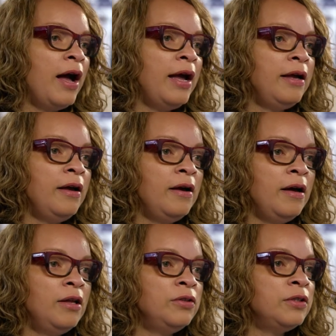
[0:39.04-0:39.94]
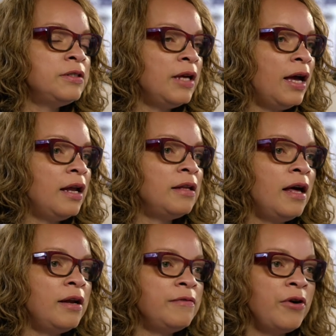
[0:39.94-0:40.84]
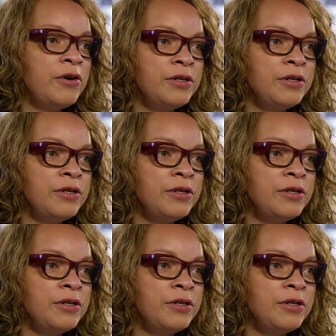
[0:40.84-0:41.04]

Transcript: I uh, looked at a lot of art